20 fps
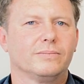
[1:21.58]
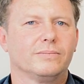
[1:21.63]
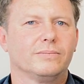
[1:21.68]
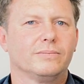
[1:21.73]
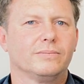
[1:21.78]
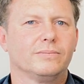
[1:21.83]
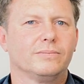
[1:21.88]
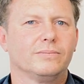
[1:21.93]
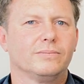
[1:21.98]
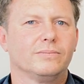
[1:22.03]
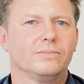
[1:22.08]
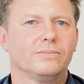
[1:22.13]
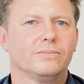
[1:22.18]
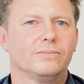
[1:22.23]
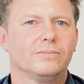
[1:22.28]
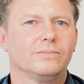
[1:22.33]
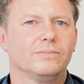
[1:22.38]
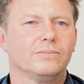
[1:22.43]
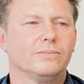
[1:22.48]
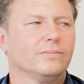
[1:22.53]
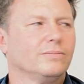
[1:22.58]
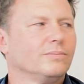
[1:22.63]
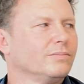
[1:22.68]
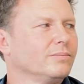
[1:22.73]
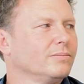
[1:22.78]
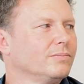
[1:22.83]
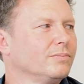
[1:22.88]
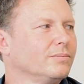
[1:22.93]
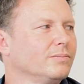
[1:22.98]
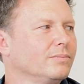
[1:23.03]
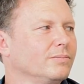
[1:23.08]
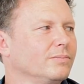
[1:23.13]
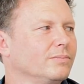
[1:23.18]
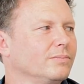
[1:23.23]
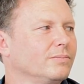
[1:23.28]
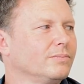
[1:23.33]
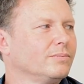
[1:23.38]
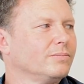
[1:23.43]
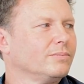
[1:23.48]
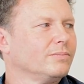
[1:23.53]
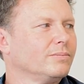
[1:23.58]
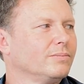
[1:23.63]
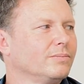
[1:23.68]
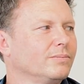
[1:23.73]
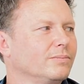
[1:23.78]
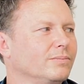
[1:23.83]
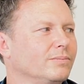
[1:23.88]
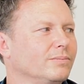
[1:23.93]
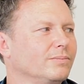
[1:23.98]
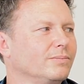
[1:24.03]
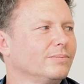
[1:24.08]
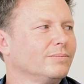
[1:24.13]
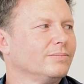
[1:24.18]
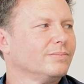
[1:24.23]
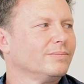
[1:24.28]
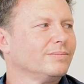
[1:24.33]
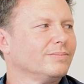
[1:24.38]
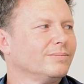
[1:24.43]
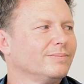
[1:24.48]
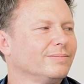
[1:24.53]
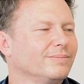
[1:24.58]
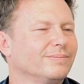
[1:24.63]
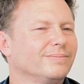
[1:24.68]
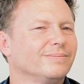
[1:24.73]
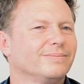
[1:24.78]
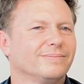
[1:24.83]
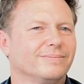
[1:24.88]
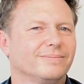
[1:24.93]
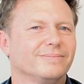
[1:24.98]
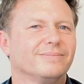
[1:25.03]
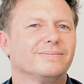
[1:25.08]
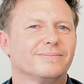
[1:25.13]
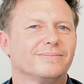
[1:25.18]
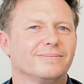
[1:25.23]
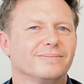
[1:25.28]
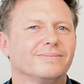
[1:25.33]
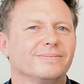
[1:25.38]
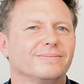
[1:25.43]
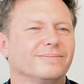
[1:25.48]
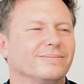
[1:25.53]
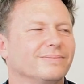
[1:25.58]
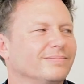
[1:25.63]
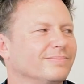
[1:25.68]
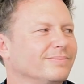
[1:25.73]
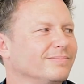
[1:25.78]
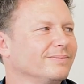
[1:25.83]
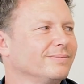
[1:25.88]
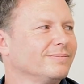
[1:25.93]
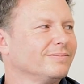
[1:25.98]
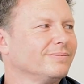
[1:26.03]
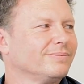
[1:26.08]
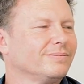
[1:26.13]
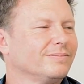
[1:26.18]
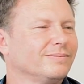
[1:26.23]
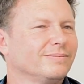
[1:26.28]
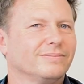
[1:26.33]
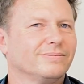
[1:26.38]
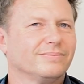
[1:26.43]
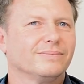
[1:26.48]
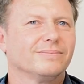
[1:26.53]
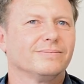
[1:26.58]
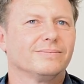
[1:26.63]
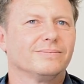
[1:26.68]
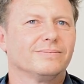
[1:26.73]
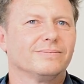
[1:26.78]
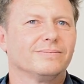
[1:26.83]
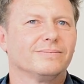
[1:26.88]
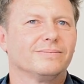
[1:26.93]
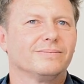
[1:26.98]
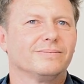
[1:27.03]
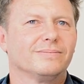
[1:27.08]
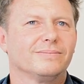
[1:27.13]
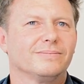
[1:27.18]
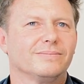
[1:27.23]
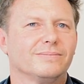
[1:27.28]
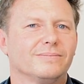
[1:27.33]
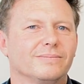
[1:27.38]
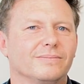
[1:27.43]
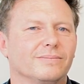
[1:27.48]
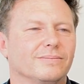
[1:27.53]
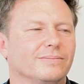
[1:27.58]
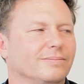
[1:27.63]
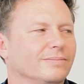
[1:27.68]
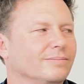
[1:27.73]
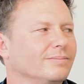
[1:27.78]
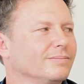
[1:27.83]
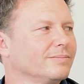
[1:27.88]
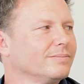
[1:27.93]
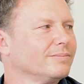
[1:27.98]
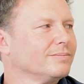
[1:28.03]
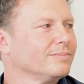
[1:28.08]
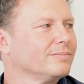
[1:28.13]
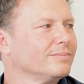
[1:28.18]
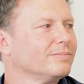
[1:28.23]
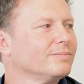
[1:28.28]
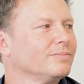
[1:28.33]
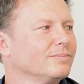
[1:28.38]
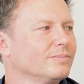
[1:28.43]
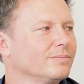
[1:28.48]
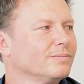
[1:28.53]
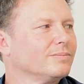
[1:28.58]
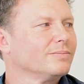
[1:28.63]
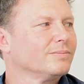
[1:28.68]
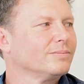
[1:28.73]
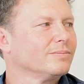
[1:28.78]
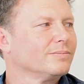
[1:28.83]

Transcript: (not speaking)